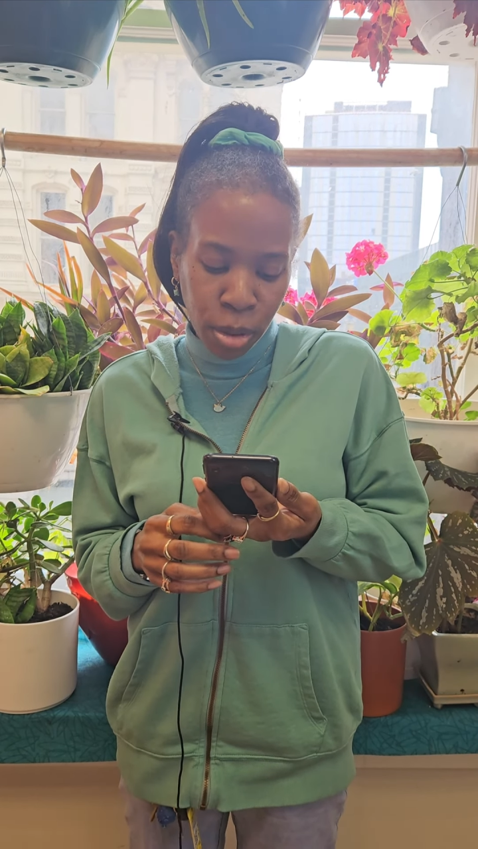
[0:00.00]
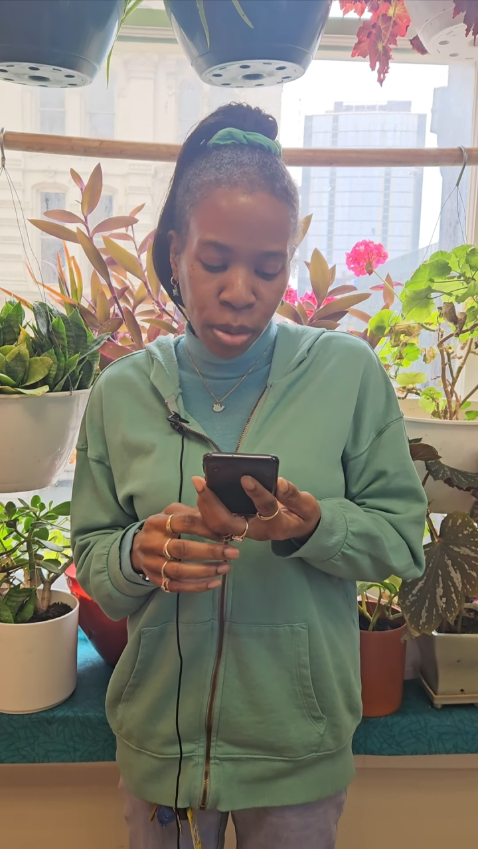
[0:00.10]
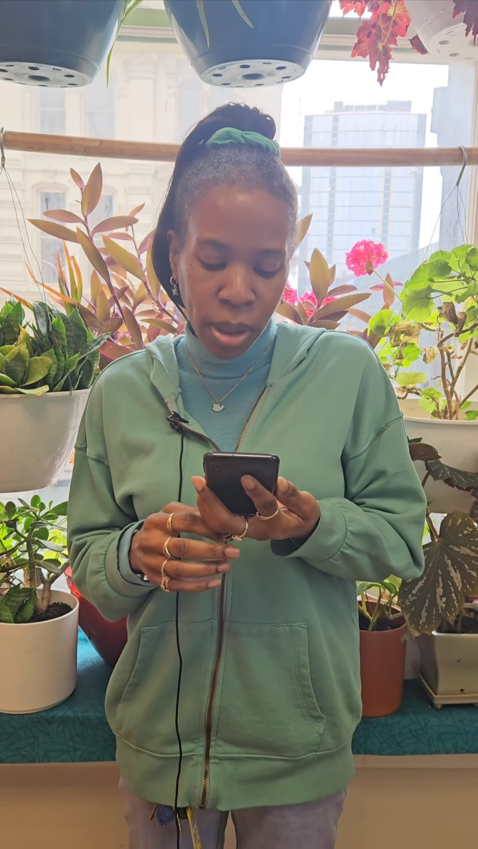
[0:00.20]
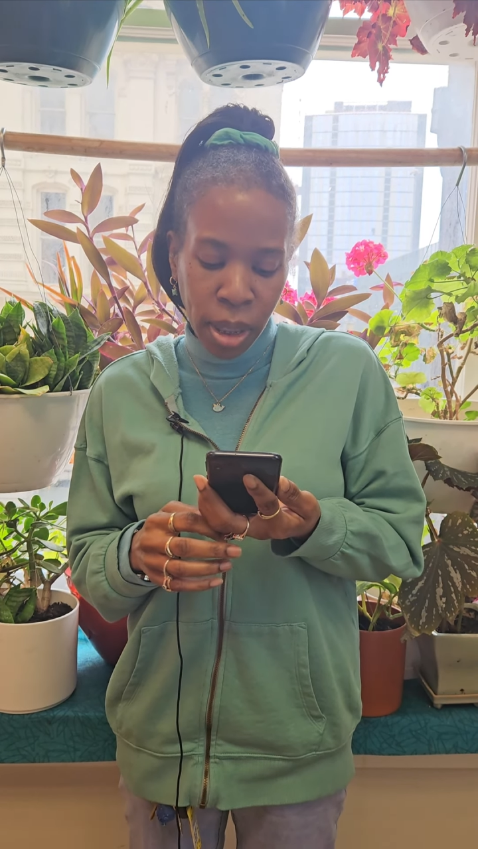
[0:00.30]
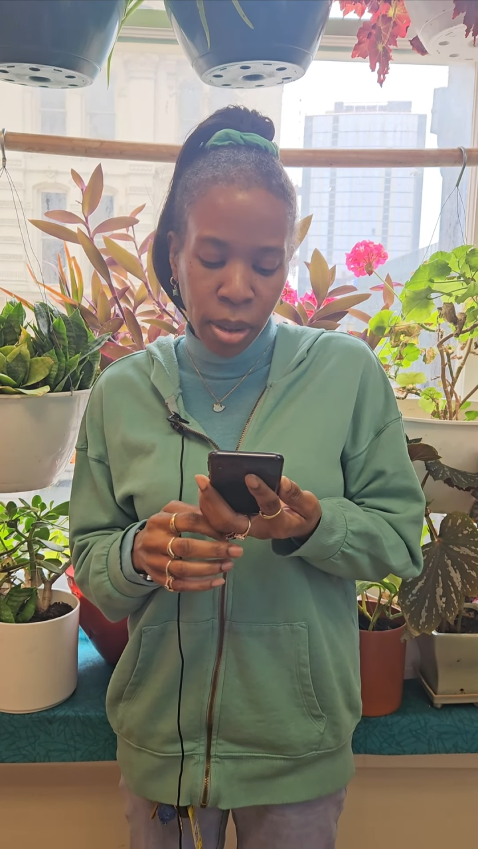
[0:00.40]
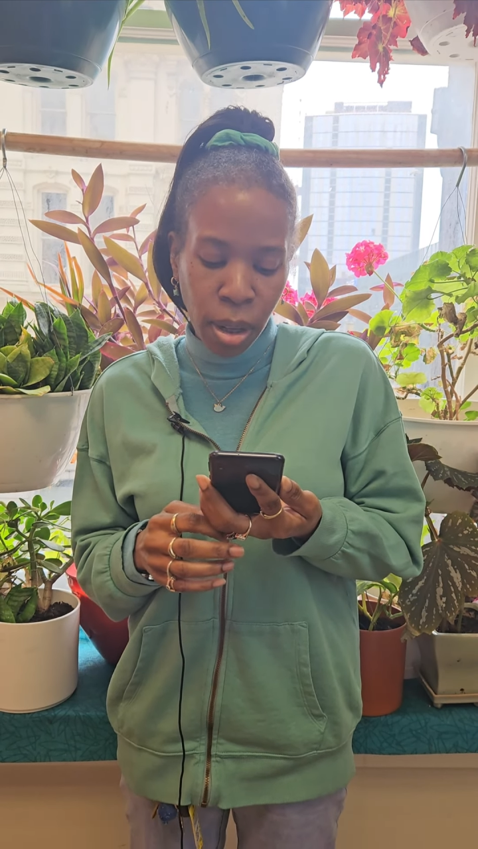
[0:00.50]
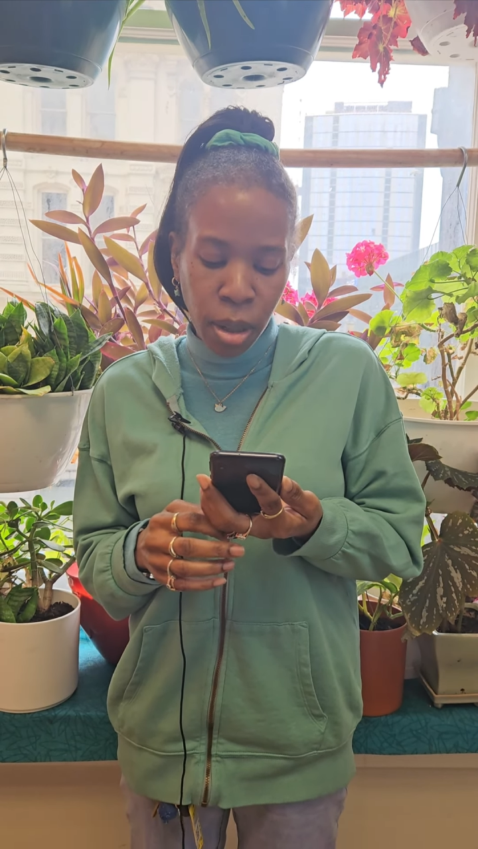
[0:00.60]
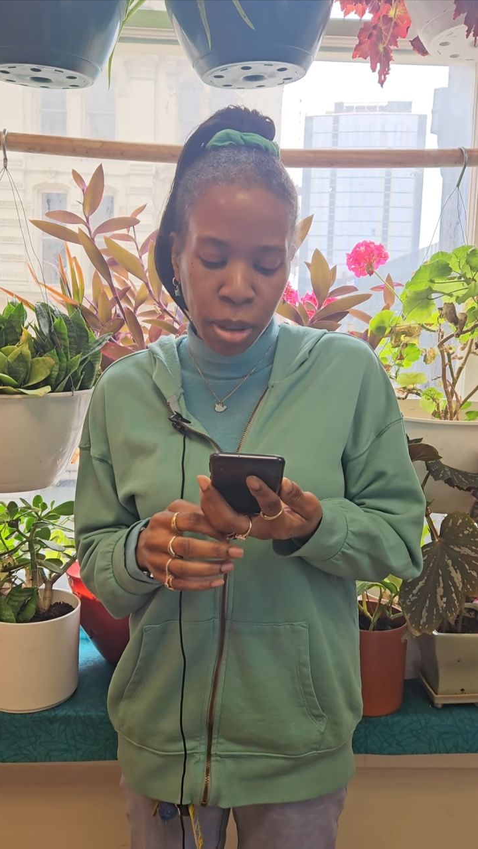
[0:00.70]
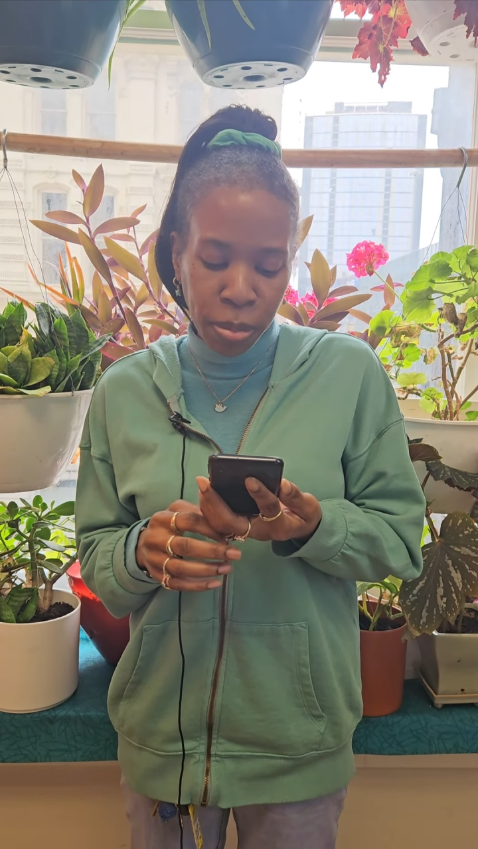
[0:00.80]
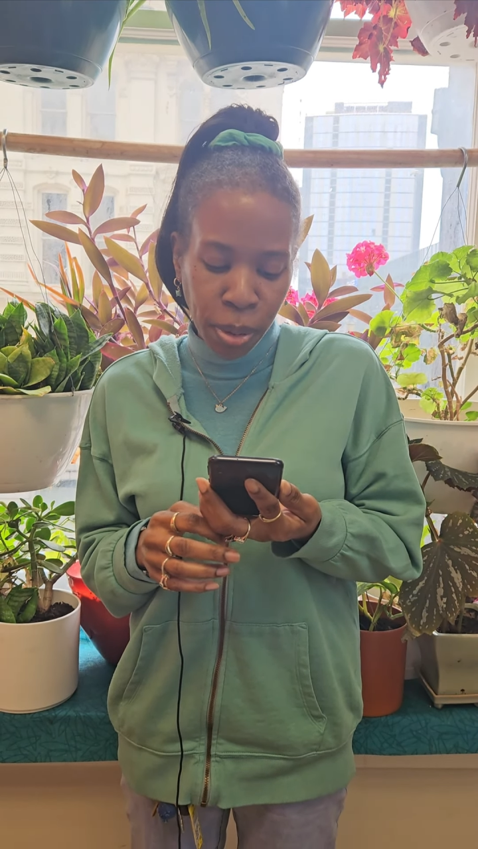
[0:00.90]
to another
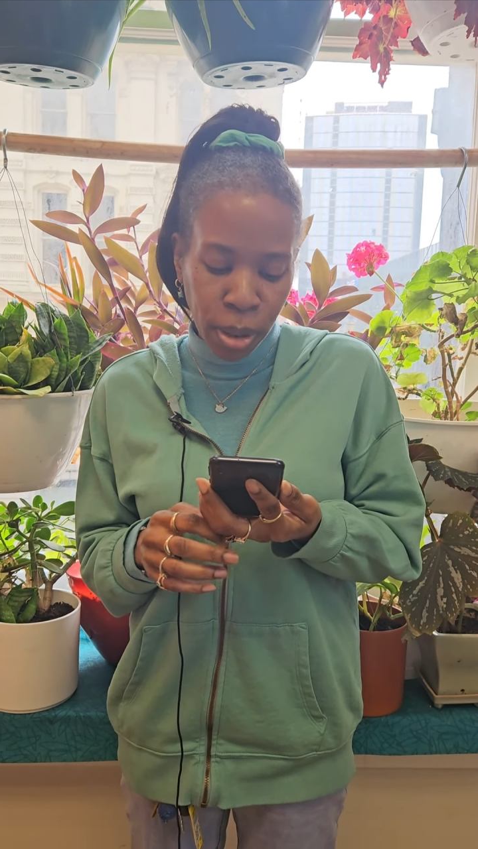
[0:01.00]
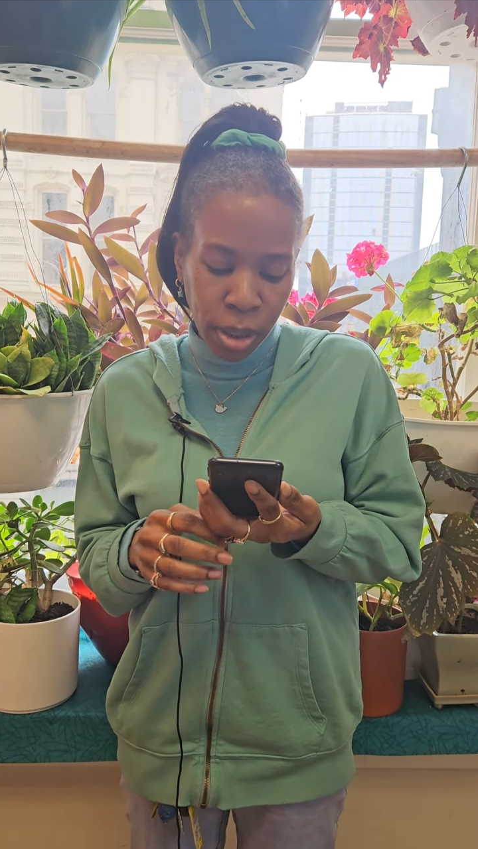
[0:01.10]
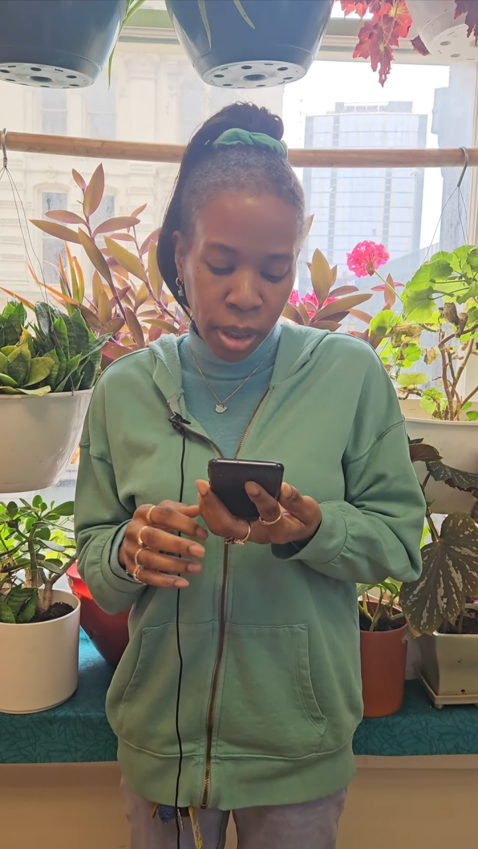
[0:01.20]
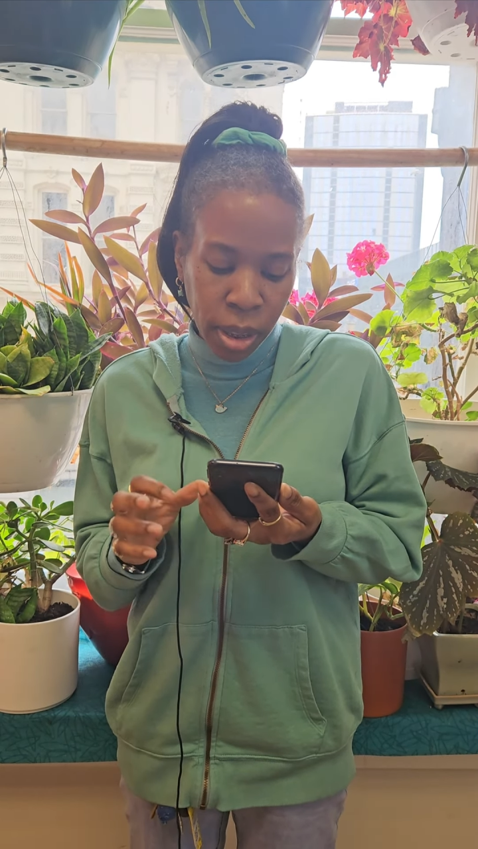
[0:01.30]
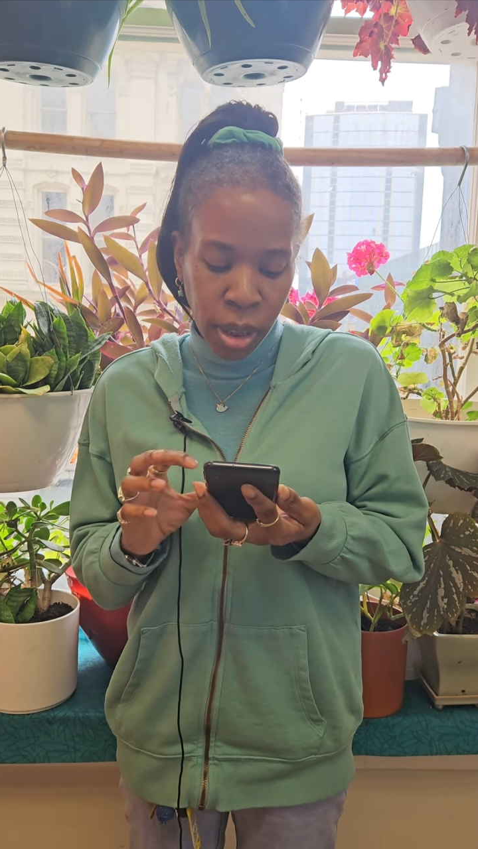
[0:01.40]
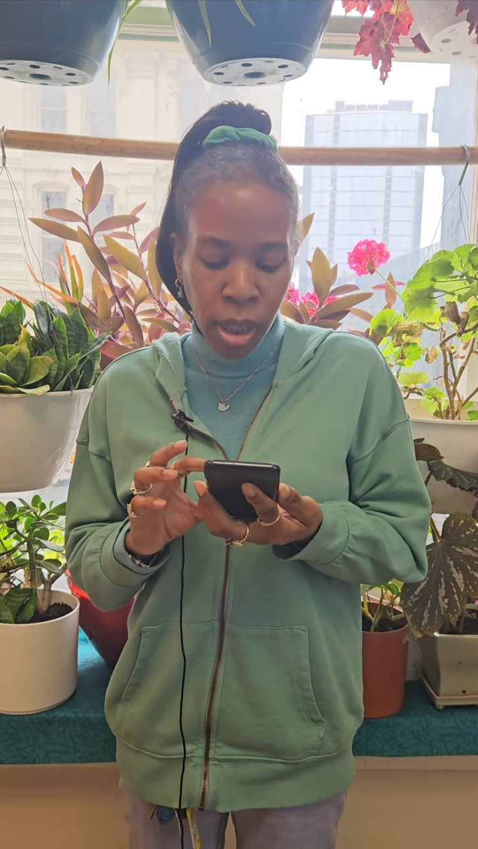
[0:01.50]
homeless person?